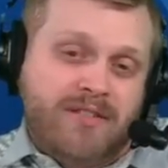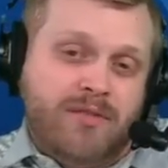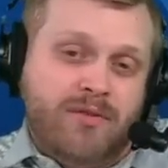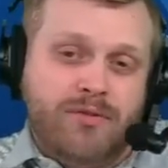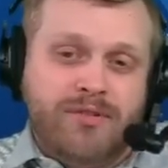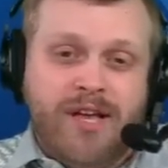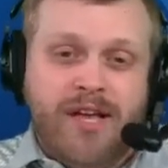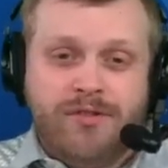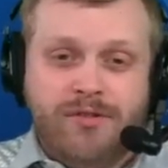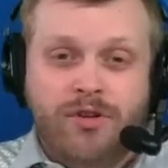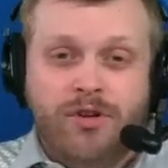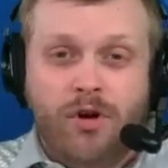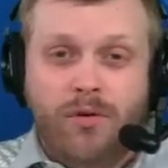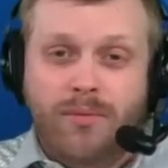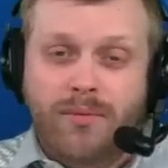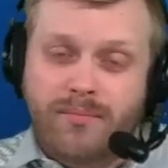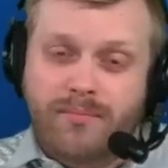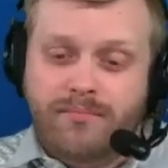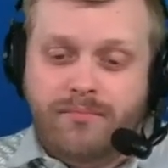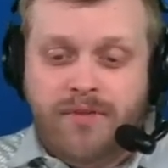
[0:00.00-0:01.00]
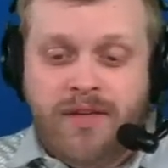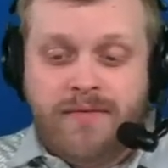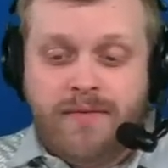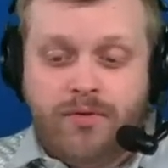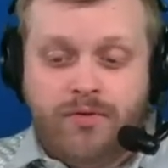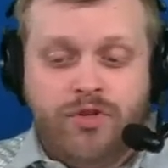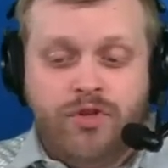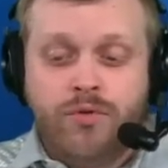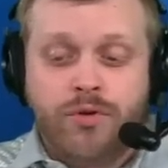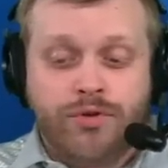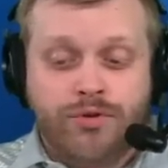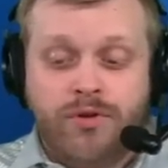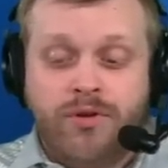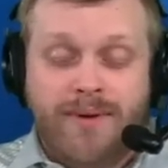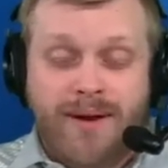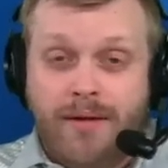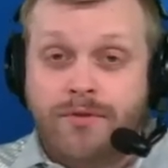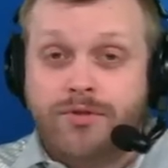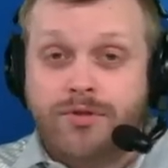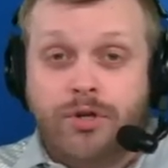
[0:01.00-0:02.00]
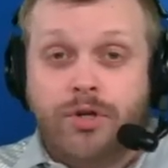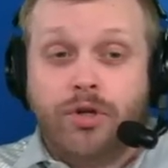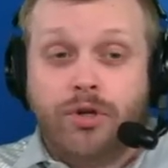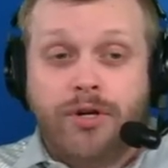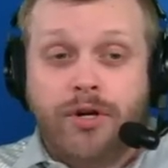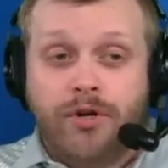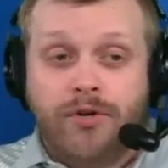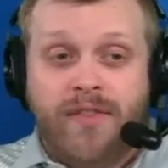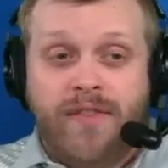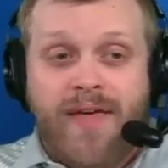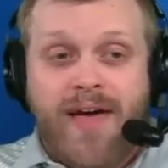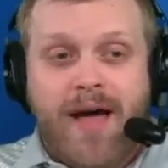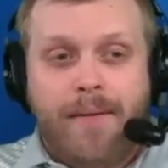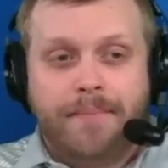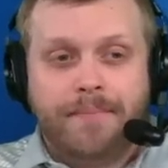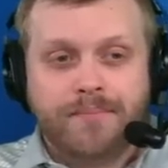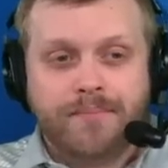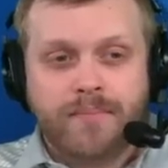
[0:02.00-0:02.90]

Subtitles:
I think those guys could go even 2 or 3 rounds earlier than that.